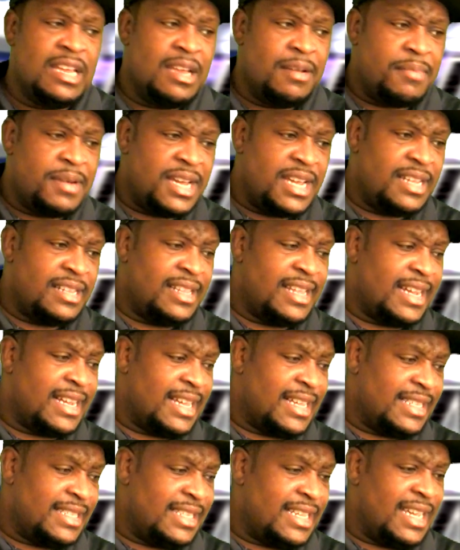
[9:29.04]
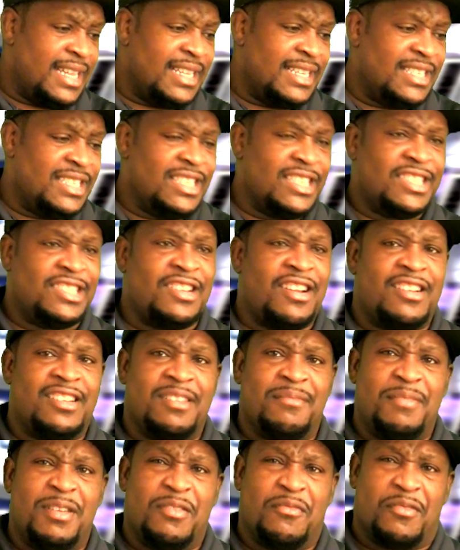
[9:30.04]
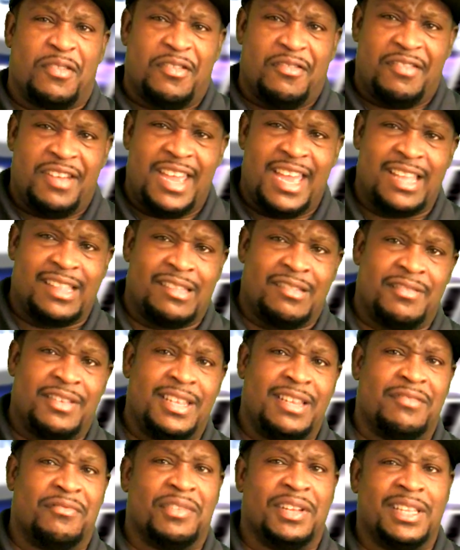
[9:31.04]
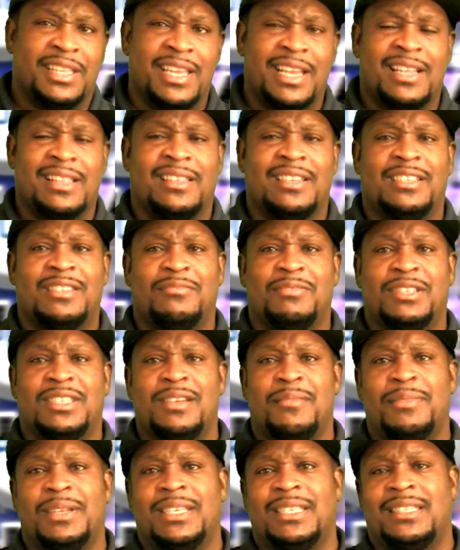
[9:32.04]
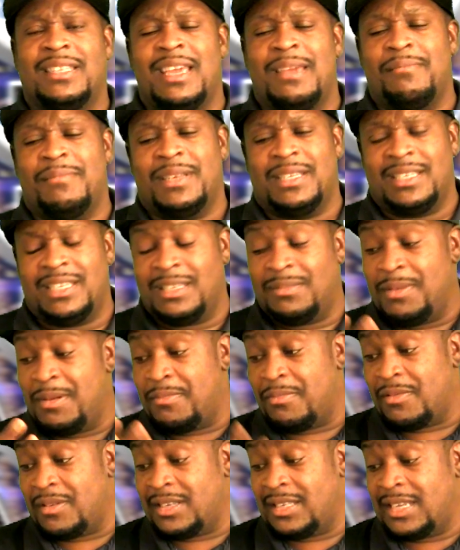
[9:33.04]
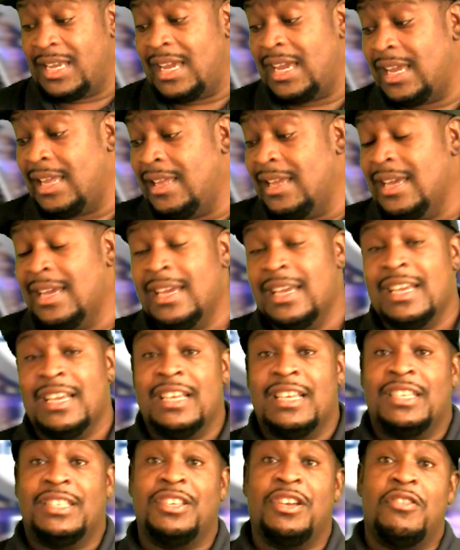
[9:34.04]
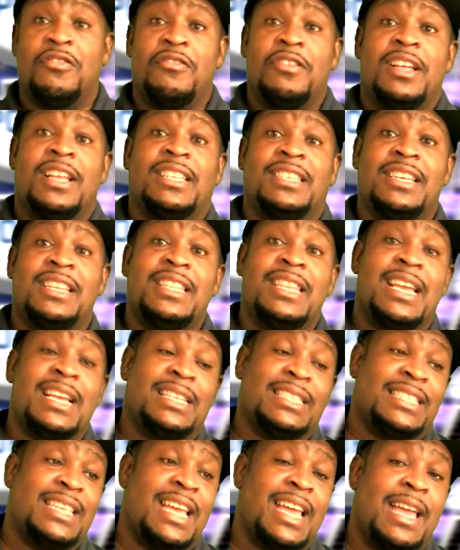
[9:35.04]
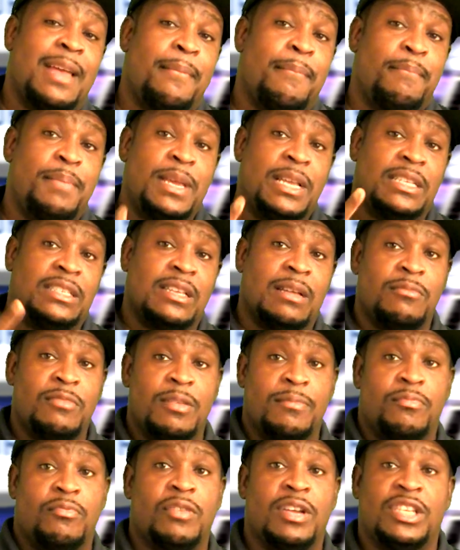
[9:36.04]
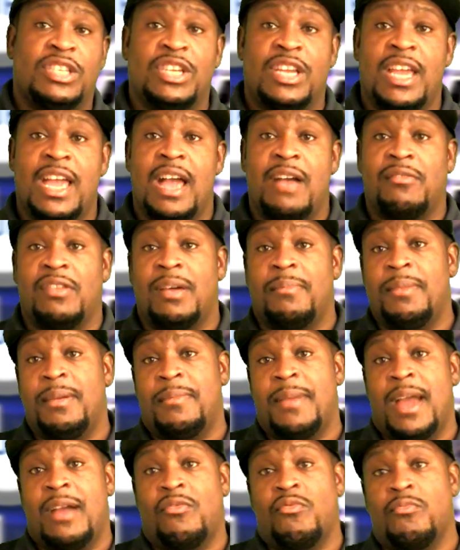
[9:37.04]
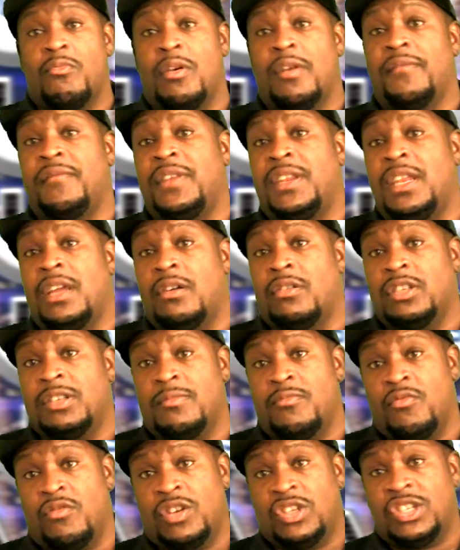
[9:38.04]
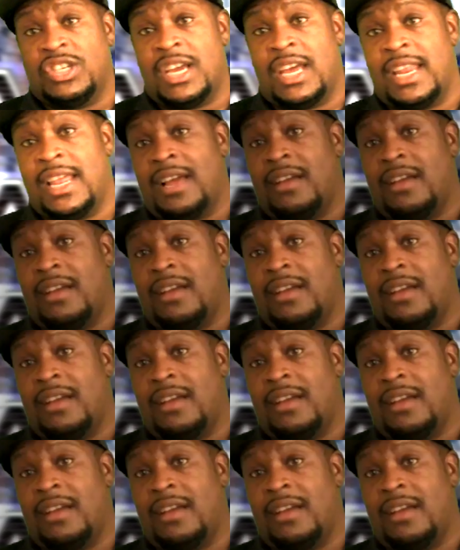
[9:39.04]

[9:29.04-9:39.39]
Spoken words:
but like I said, it's just starting to be real ignorant and ridiculous with some of the statements these people are saying. So till next time, peace. I'm your boy Jay Howard. I'll be back with more videos and more shout